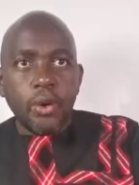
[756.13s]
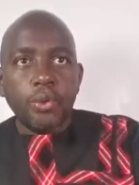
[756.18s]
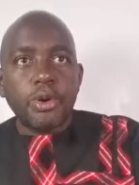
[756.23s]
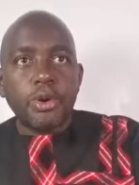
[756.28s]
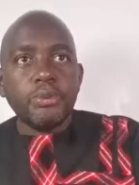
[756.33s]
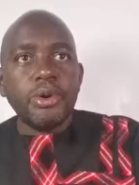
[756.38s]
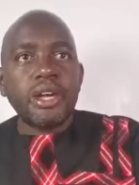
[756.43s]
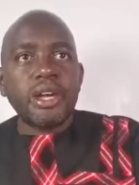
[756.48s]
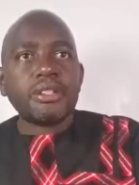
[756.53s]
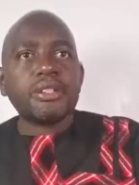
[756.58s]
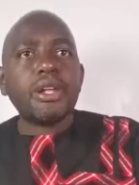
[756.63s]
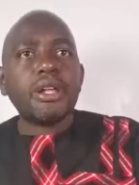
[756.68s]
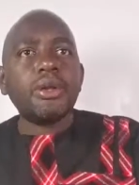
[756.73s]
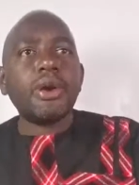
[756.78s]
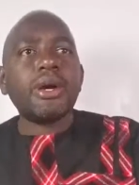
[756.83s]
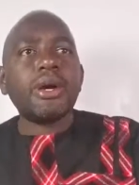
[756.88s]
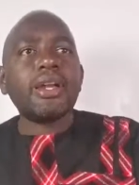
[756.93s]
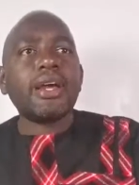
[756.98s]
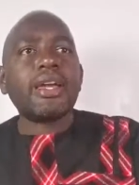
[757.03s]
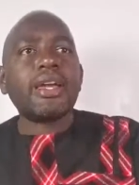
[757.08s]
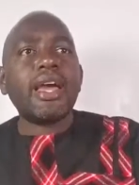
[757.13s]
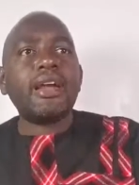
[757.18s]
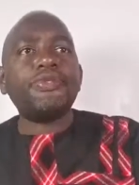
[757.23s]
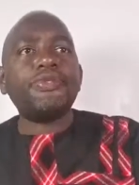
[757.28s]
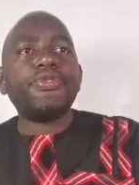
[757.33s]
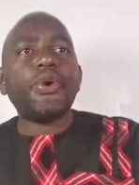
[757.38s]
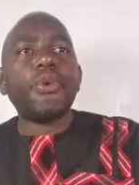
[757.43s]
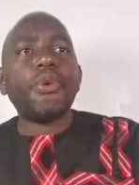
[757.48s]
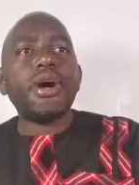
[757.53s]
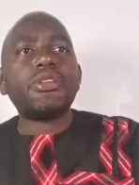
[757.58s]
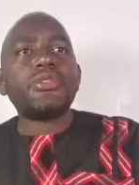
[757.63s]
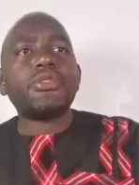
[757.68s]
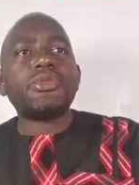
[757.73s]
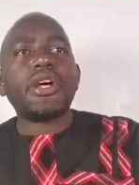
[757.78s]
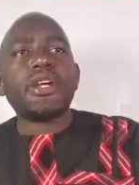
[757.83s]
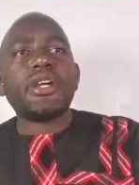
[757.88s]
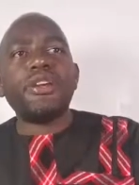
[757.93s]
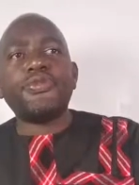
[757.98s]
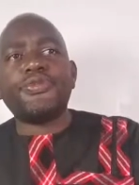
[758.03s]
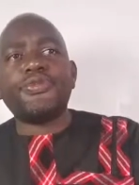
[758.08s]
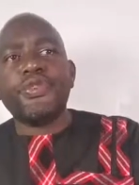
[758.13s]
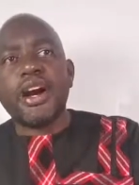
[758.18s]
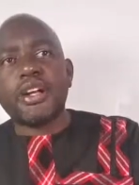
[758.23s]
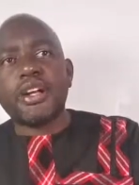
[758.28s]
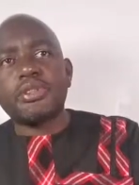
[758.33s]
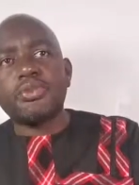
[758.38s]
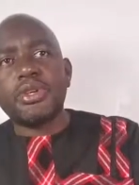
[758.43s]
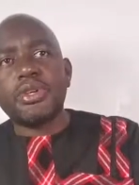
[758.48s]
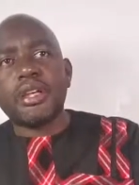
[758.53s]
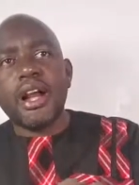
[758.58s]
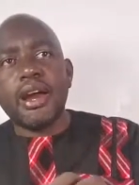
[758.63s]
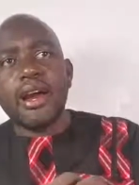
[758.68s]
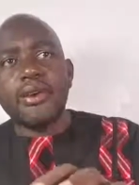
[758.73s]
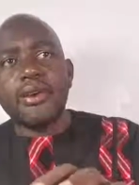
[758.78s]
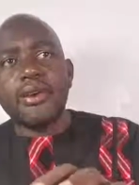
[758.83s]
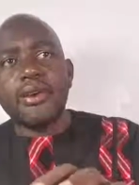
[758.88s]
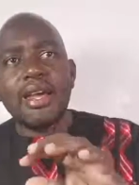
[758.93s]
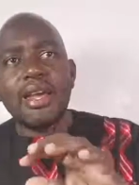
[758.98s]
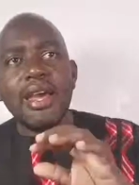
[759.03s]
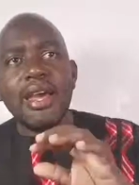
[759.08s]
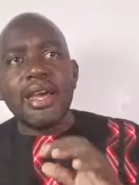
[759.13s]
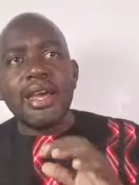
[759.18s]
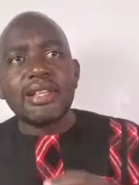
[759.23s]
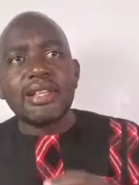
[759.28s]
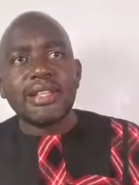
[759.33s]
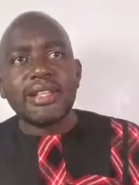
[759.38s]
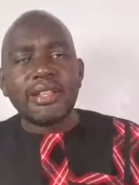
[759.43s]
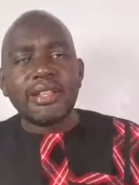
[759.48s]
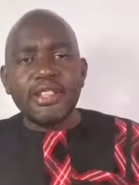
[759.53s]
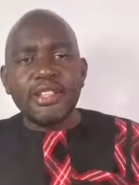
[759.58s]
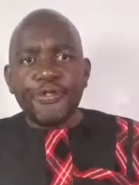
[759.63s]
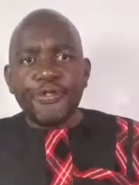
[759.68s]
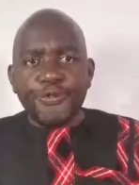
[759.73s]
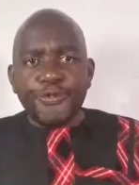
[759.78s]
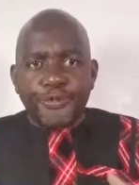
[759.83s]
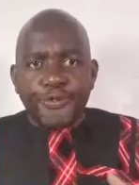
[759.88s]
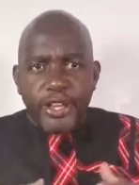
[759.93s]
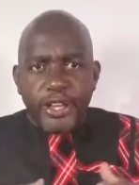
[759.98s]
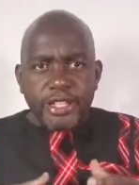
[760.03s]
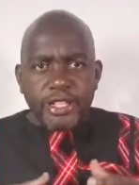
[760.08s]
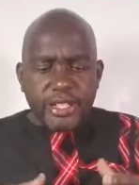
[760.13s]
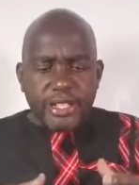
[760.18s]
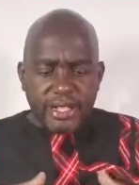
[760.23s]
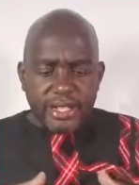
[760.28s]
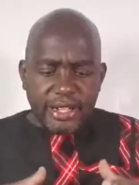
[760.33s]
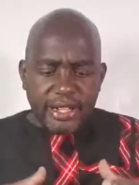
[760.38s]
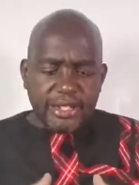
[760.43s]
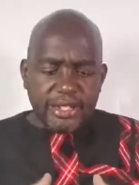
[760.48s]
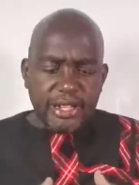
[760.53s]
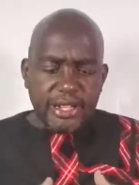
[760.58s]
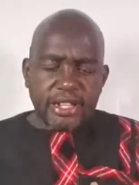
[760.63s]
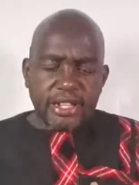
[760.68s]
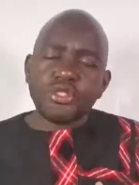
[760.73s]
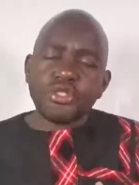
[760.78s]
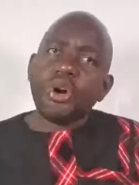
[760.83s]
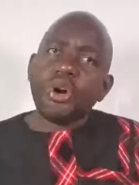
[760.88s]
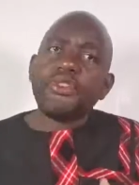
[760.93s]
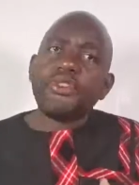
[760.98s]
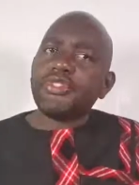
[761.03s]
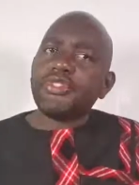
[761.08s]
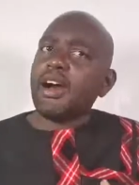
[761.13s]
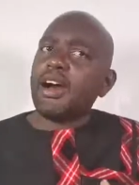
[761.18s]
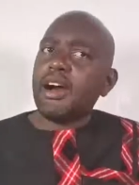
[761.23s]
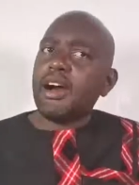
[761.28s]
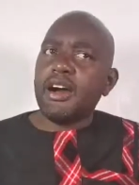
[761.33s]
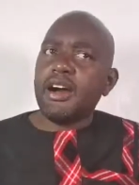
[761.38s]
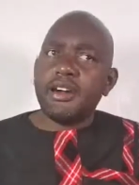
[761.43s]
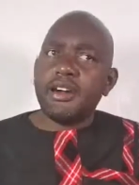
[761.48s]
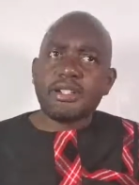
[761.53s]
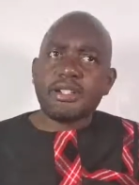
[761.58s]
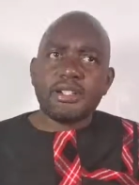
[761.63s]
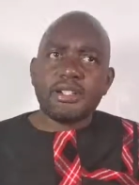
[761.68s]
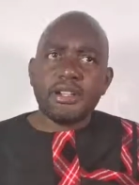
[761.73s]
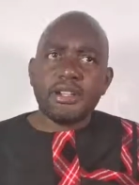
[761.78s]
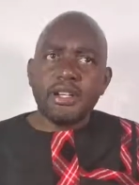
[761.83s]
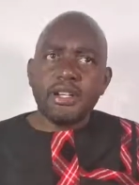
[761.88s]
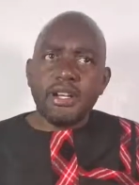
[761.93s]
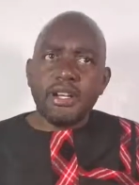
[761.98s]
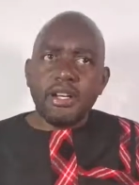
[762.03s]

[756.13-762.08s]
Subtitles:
We bless the Lord again, for one striking fact we carry is that the fixedness of the heart,